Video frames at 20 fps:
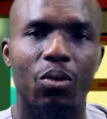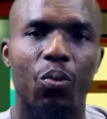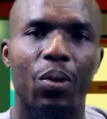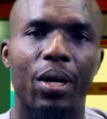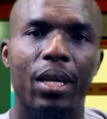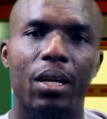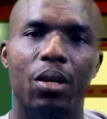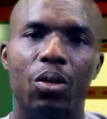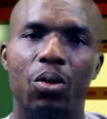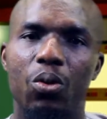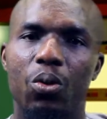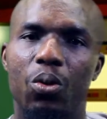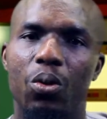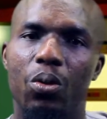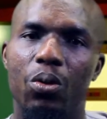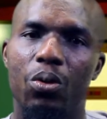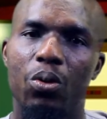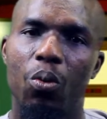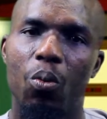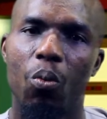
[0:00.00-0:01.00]
we need
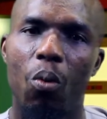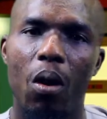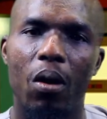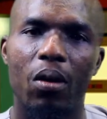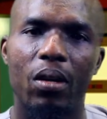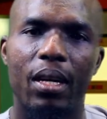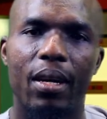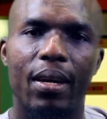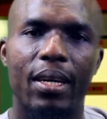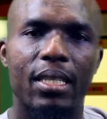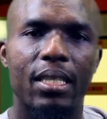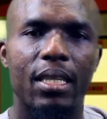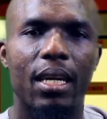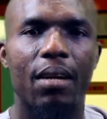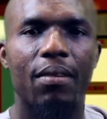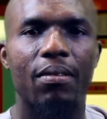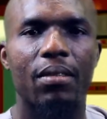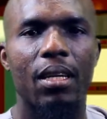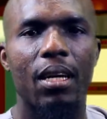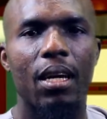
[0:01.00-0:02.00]
to work on
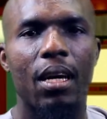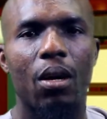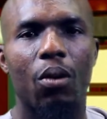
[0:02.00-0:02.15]
ourselves.